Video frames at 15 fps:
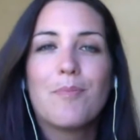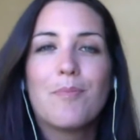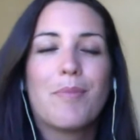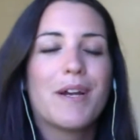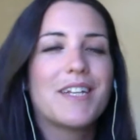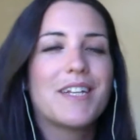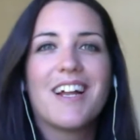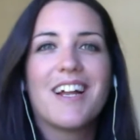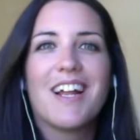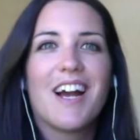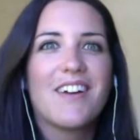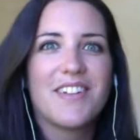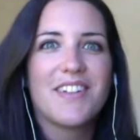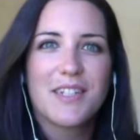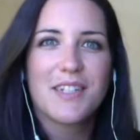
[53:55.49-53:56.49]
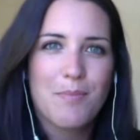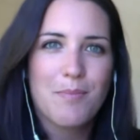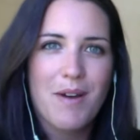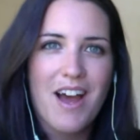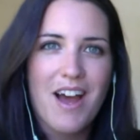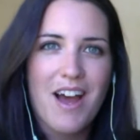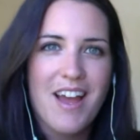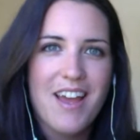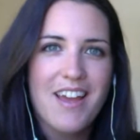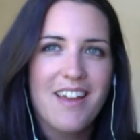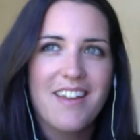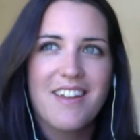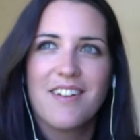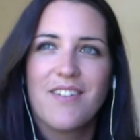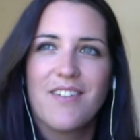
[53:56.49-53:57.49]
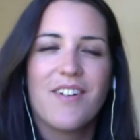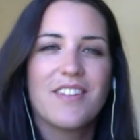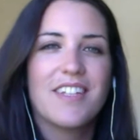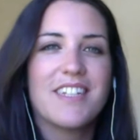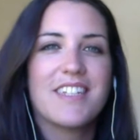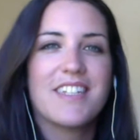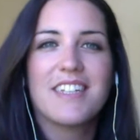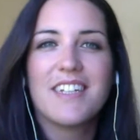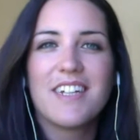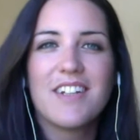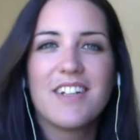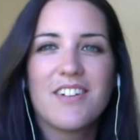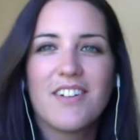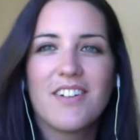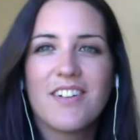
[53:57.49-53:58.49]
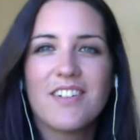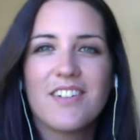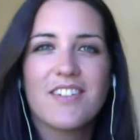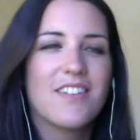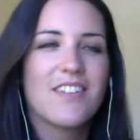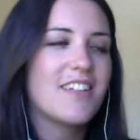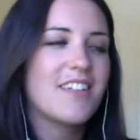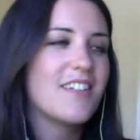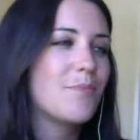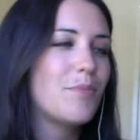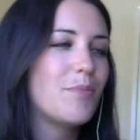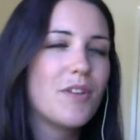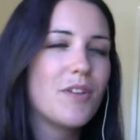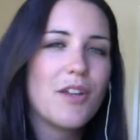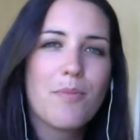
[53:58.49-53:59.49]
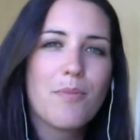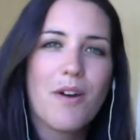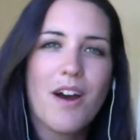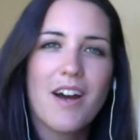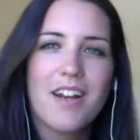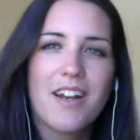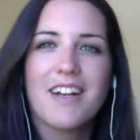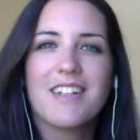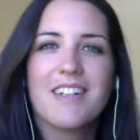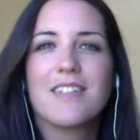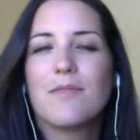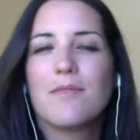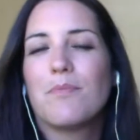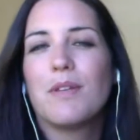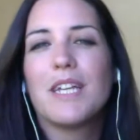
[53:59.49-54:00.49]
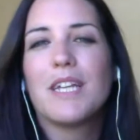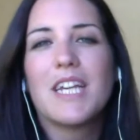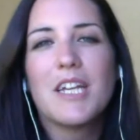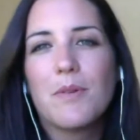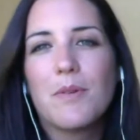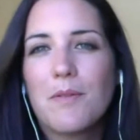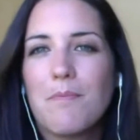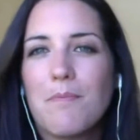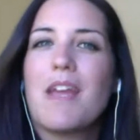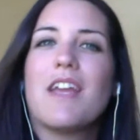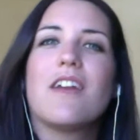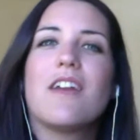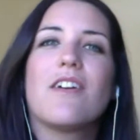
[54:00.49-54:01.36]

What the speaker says: by not having to buy, all these cleaners, all these beauty products. Being able to make your